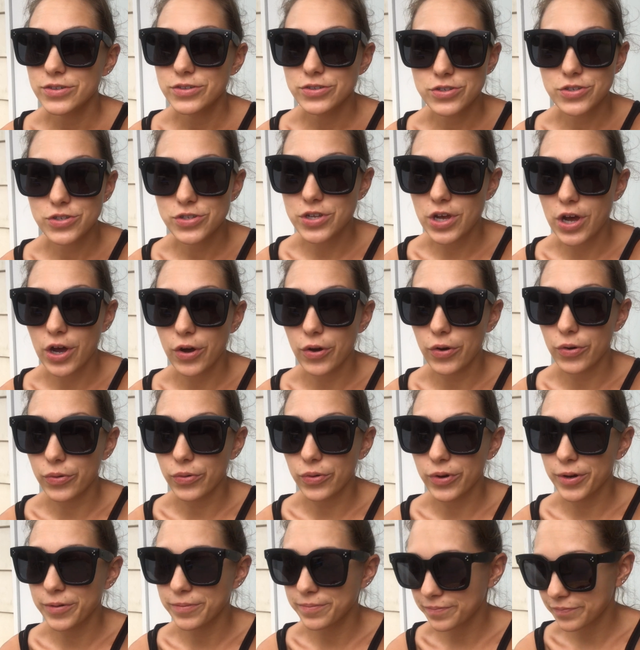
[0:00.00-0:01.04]

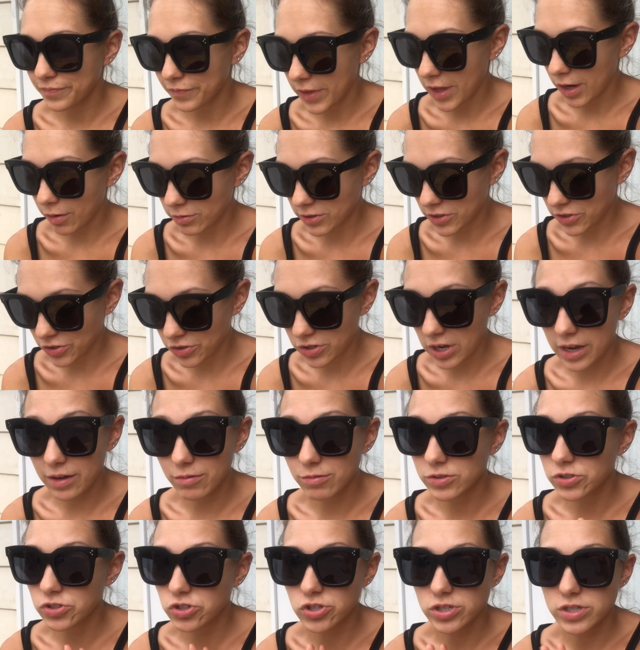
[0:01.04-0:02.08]
So it was
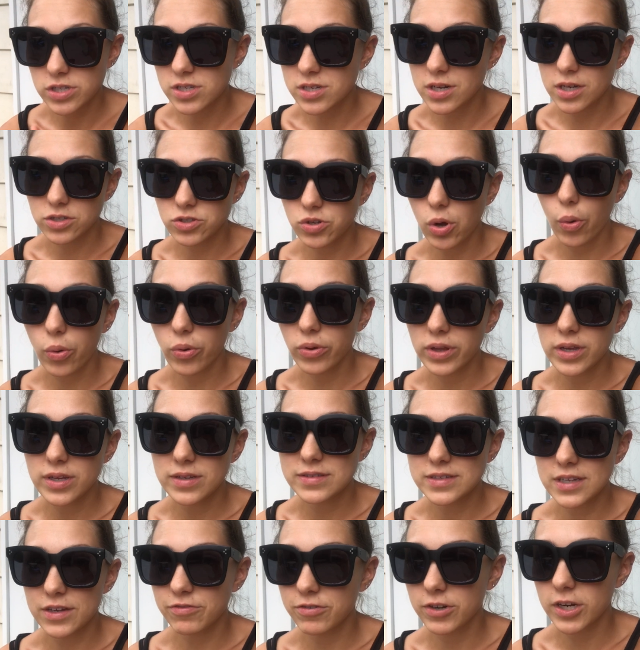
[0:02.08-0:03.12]
just a totally
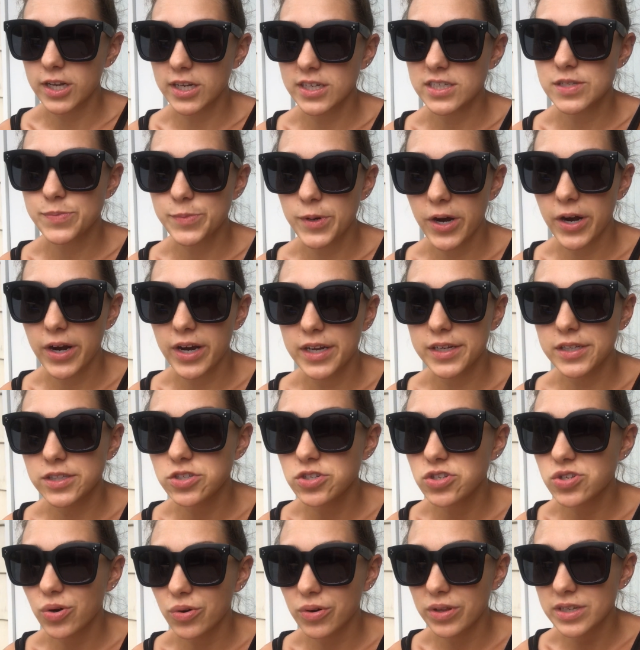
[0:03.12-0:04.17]
different
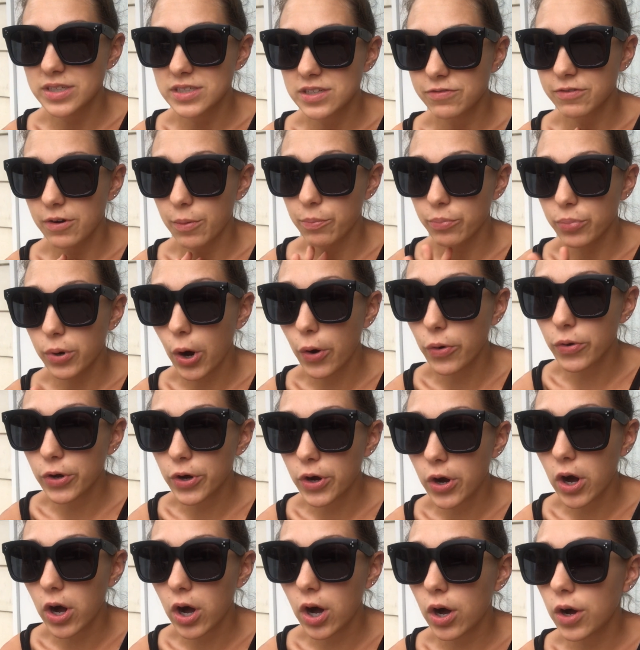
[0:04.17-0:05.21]
experience, totally different
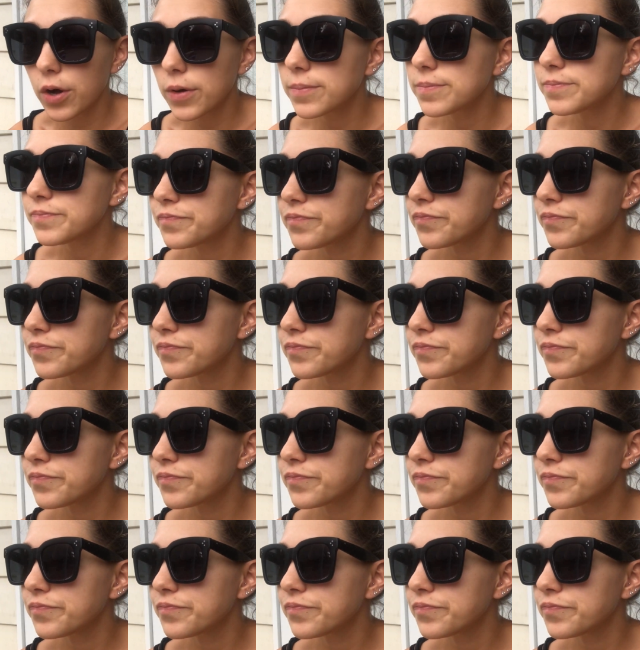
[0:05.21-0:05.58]
protocol.